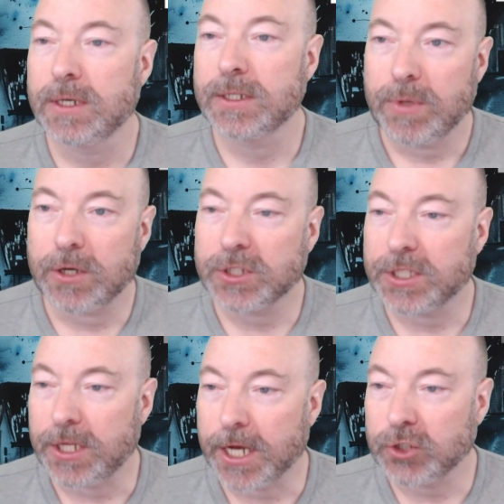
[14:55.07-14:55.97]
Here's
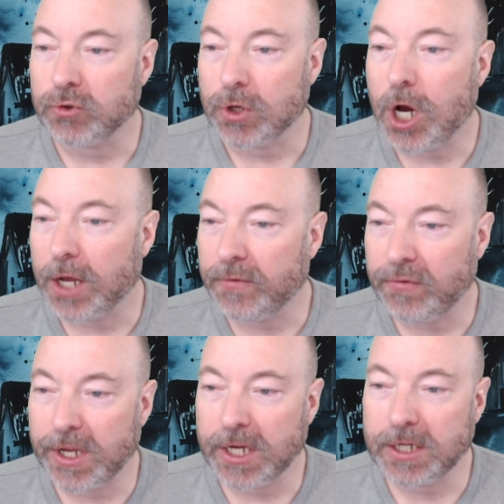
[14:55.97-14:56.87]
the actual
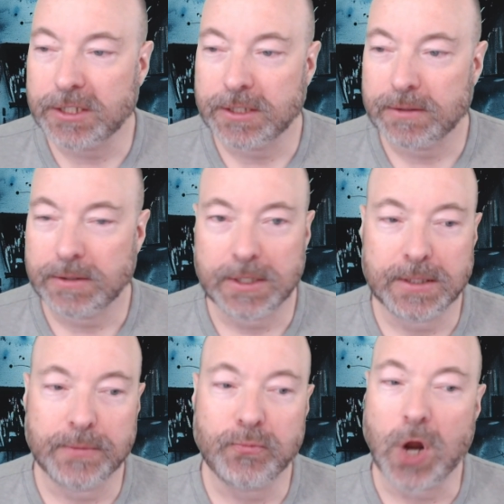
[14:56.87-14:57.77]
conflict,
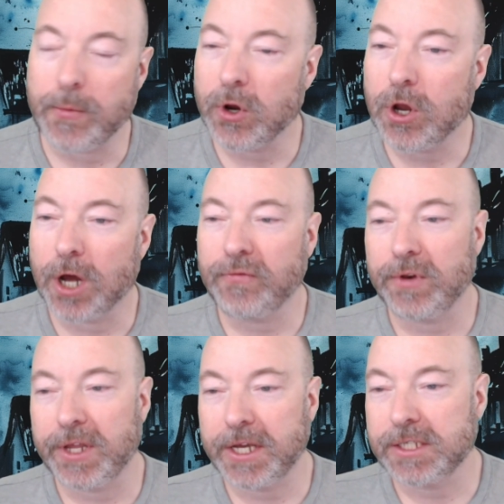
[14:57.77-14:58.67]
the primary
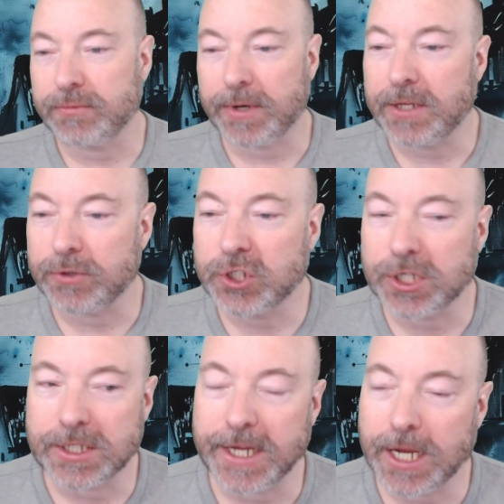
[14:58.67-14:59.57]
conflict, right, which
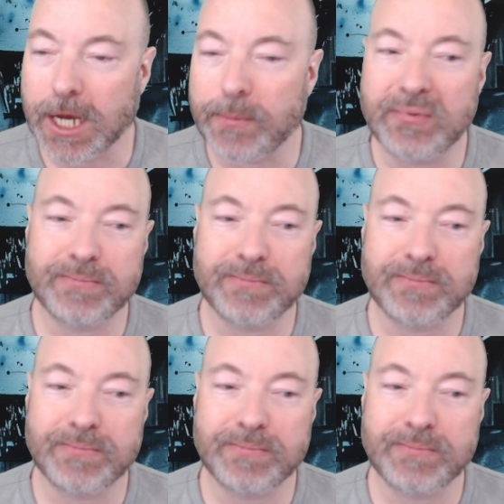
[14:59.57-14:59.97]
can take up